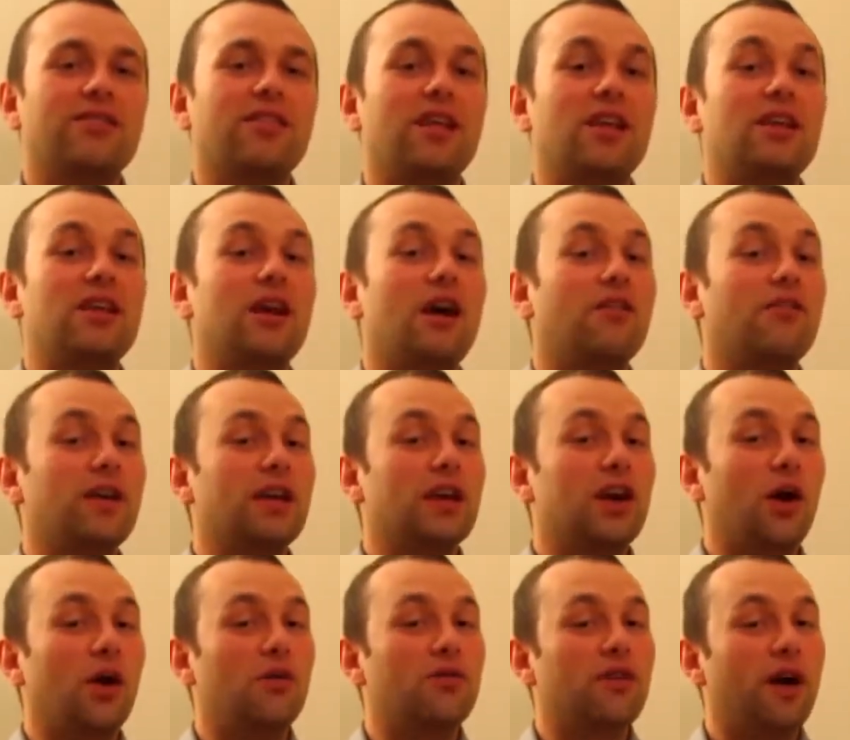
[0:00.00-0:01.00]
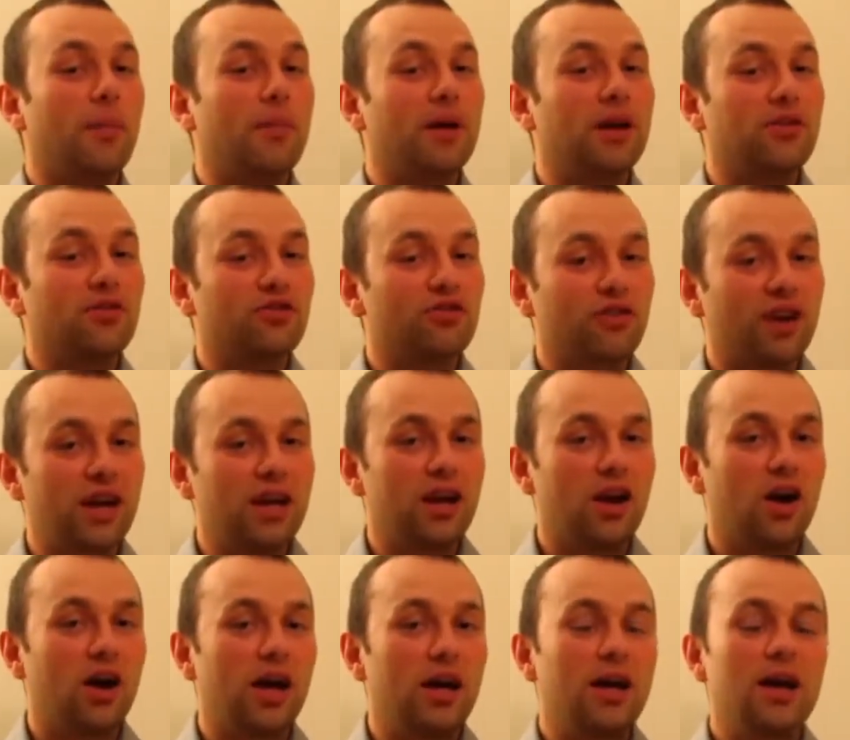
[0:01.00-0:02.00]
that nothing goes up in a straight
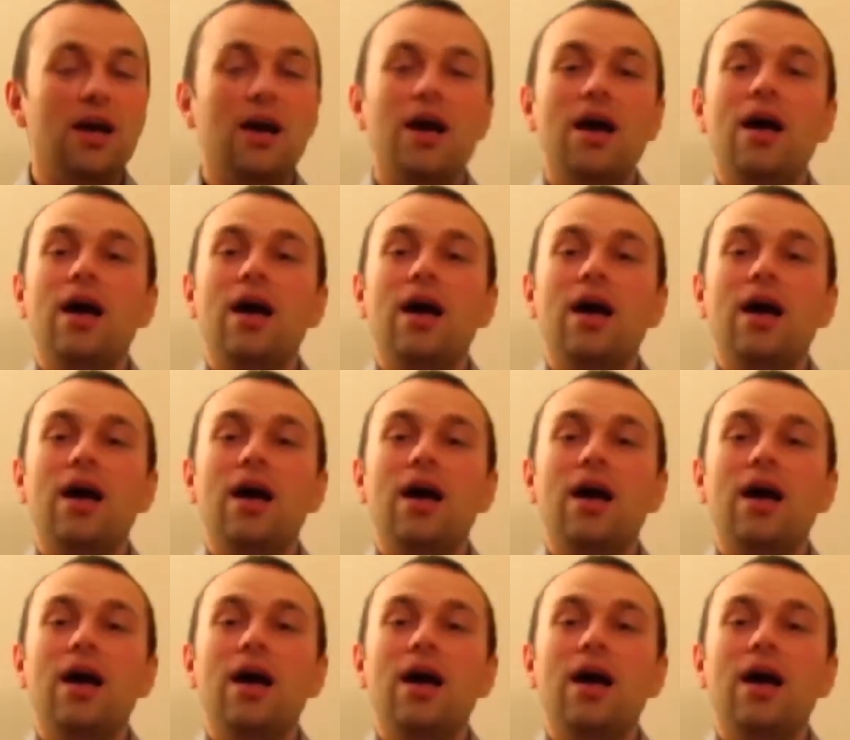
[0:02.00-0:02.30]
line.